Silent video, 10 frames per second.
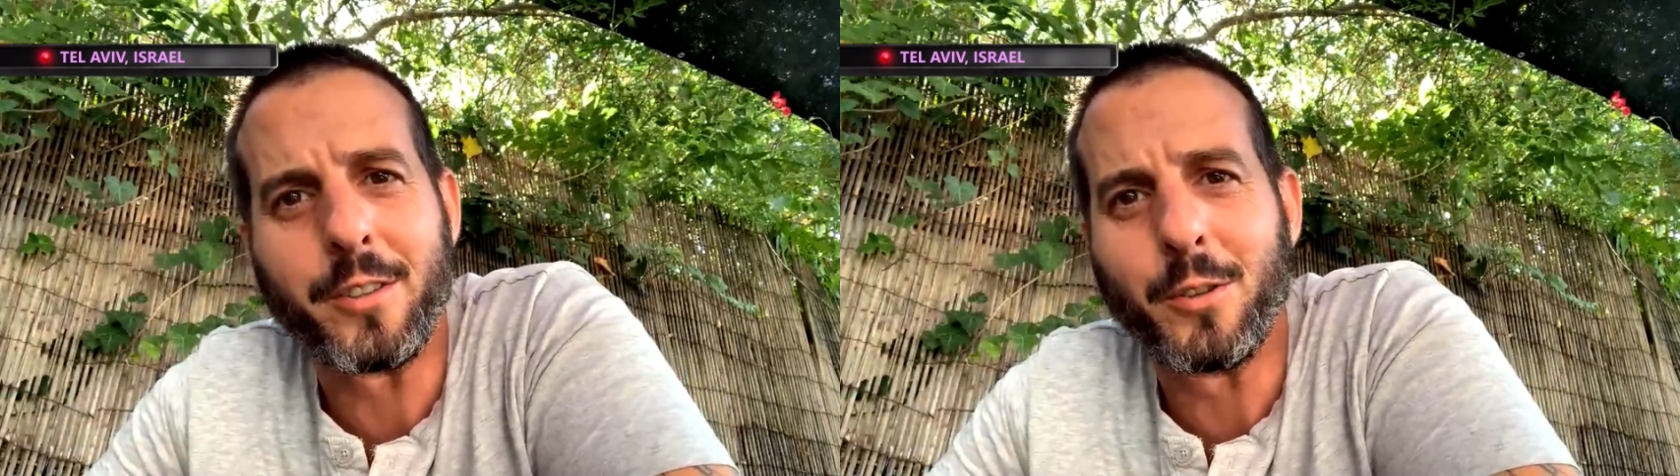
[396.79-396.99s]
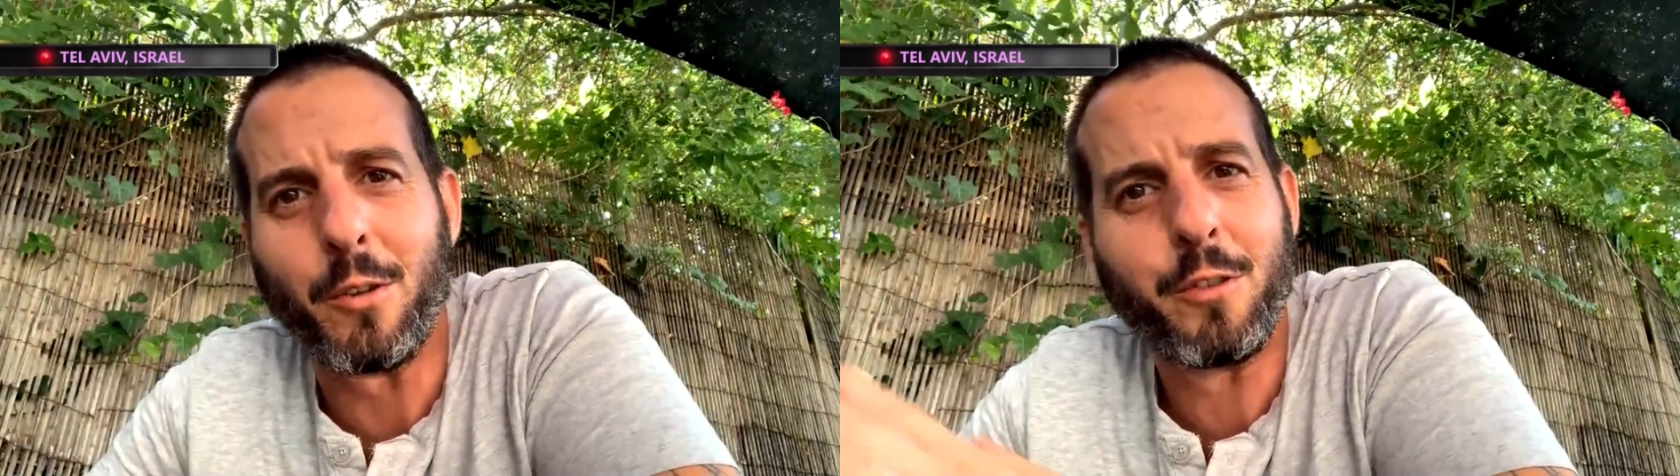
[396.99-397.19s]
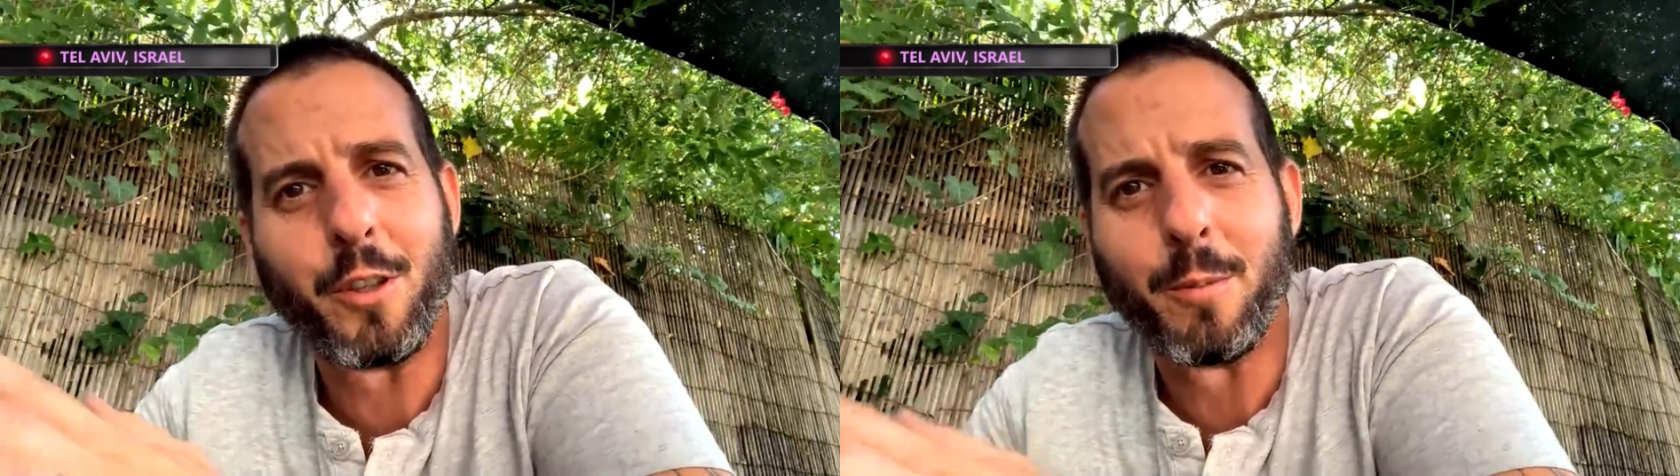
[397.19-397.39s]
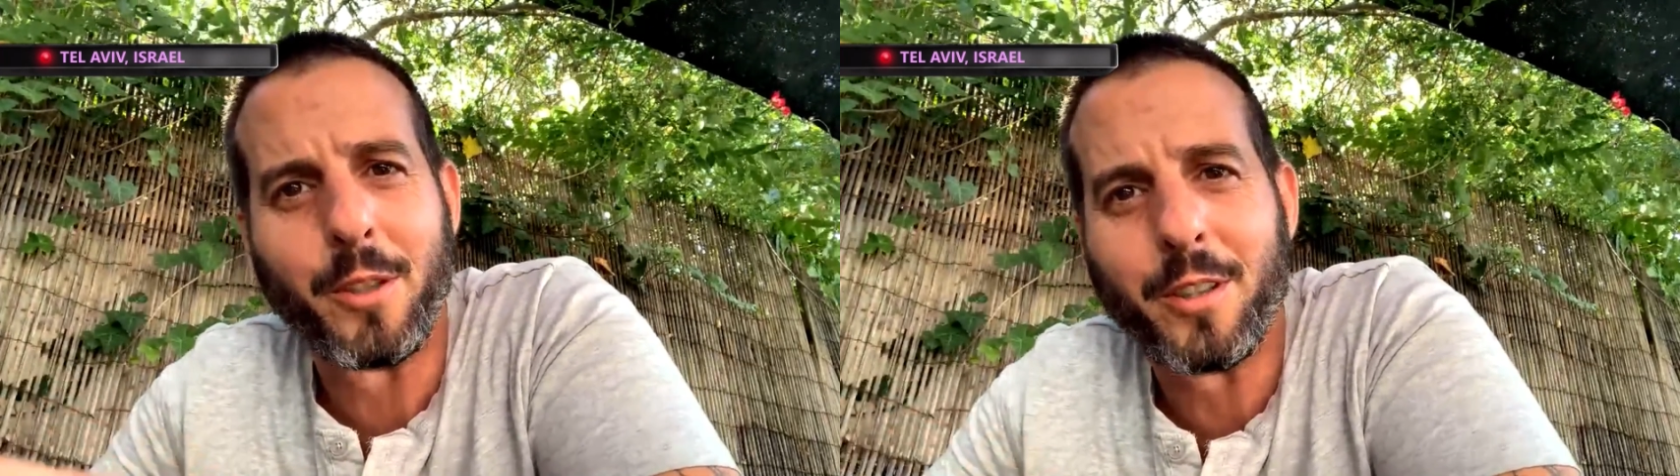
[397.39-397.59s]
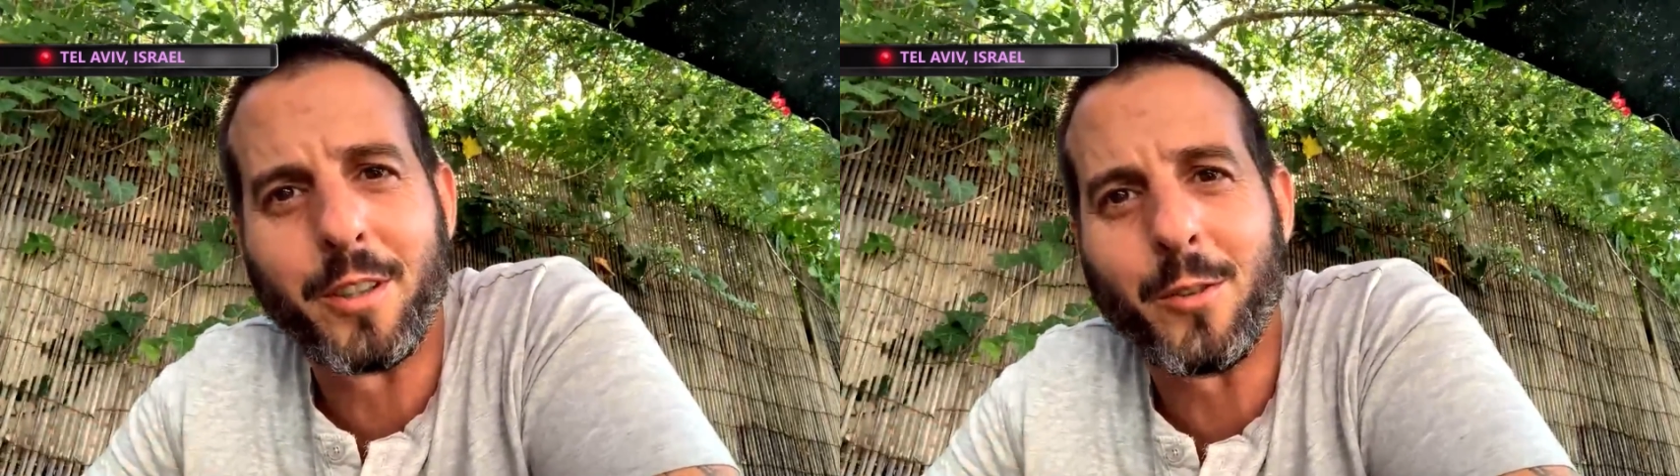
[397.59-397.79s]
There's no fear
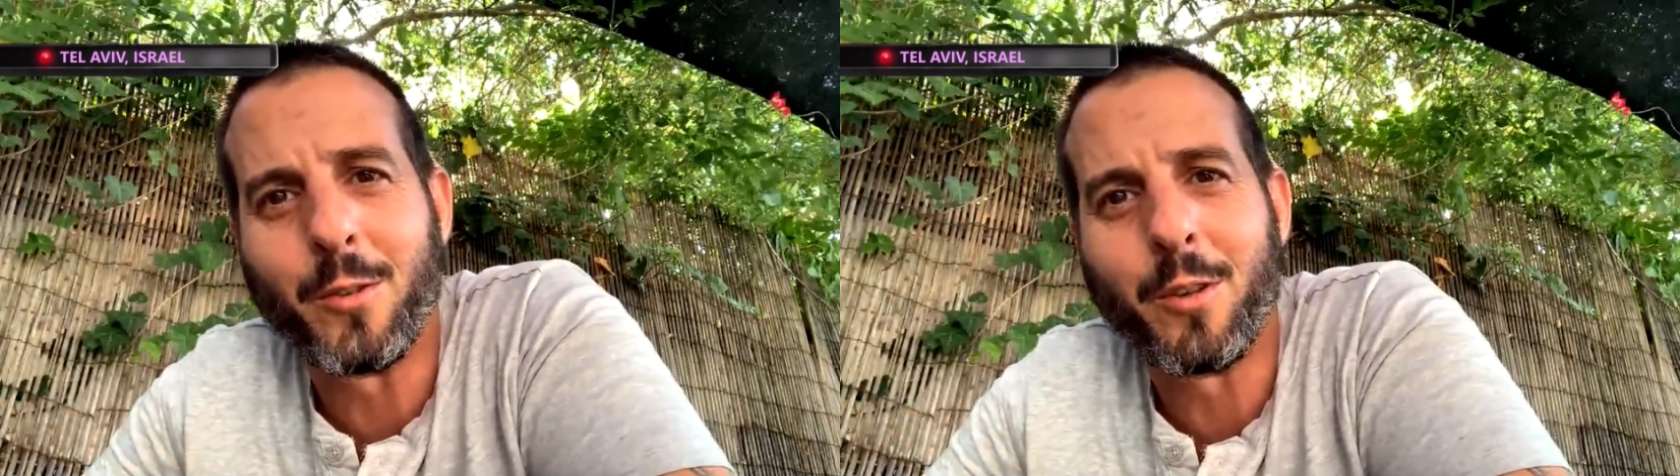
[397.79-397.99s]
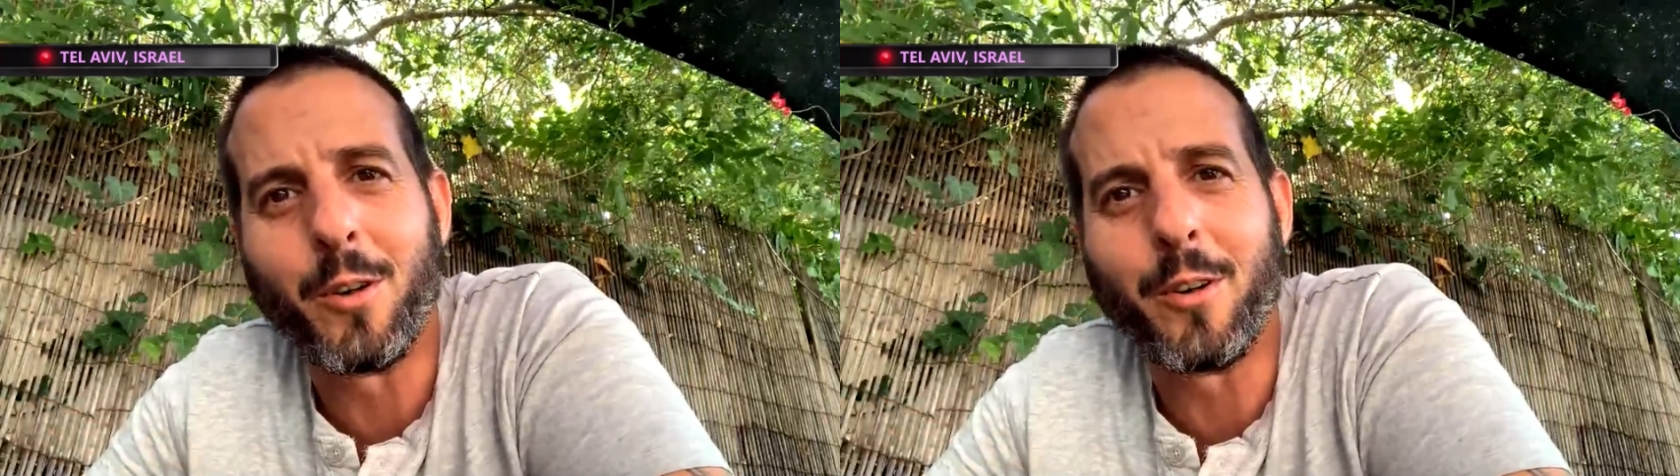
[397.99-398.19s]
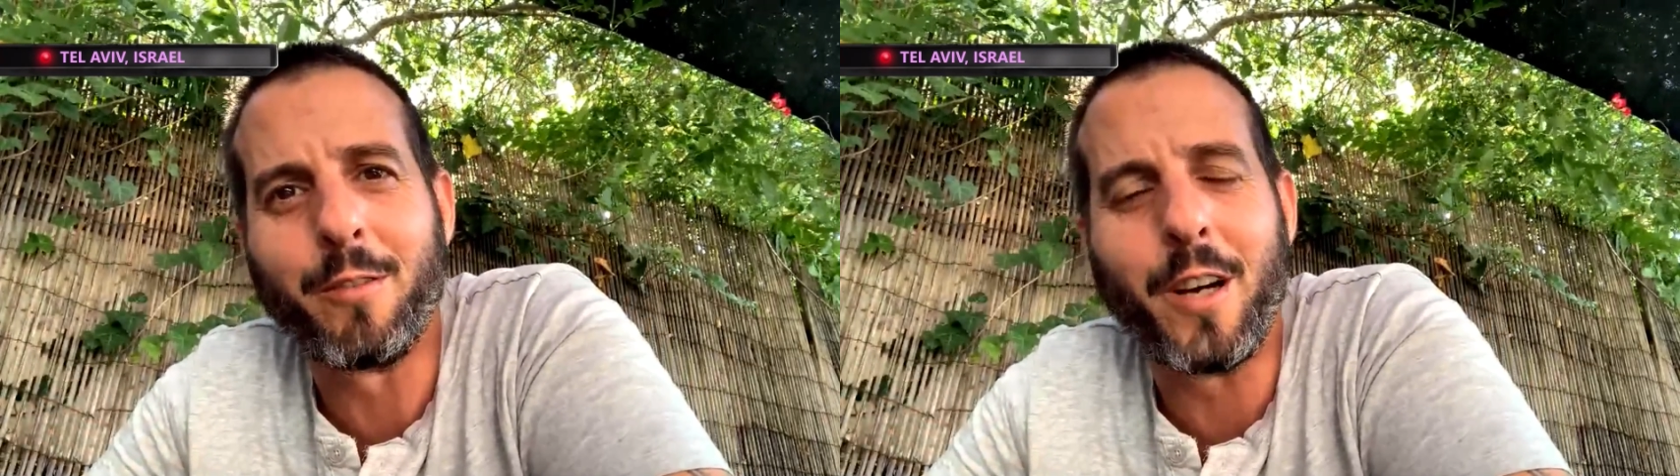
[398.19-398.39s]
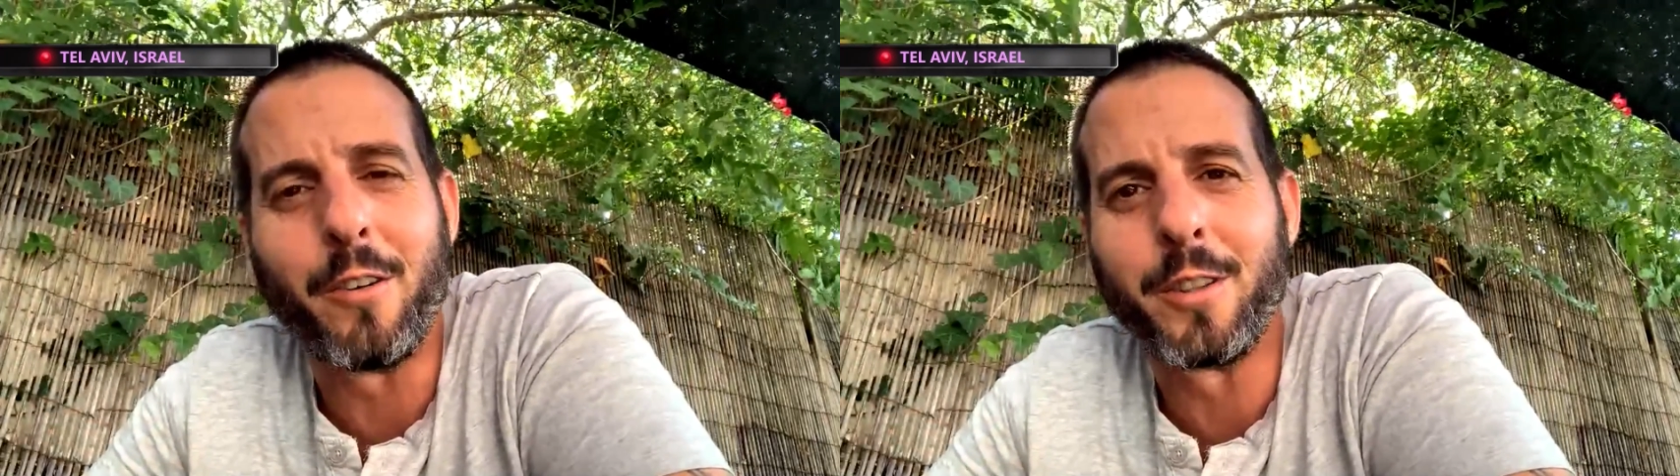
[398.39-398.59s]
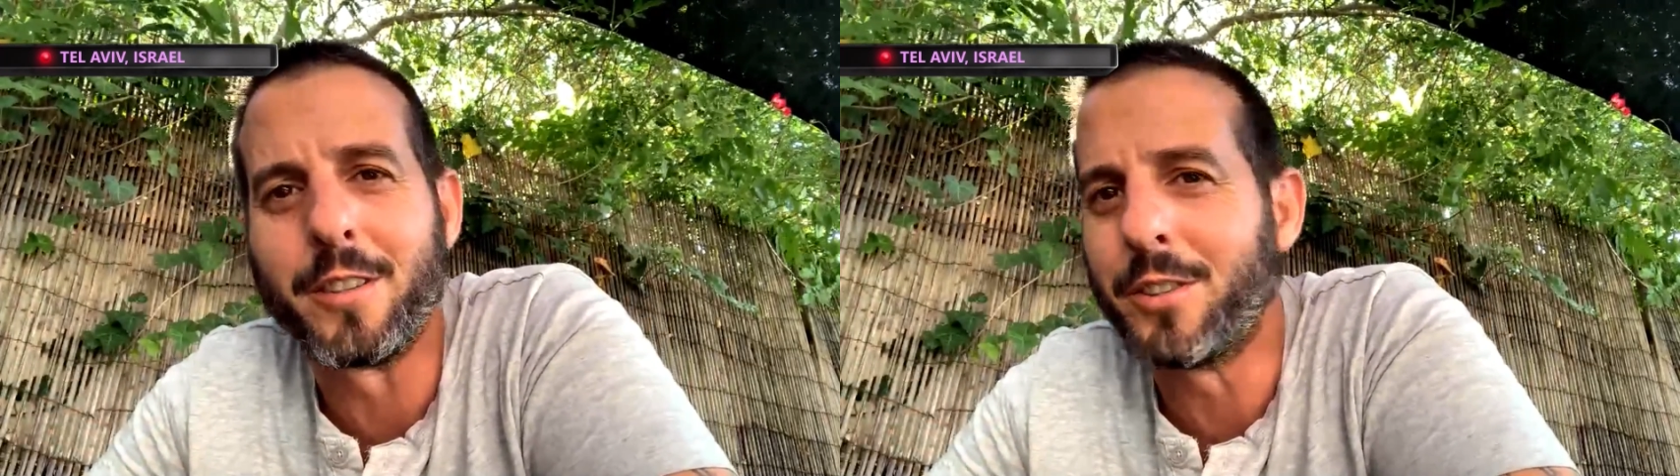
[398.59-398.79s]
about the coronavirus.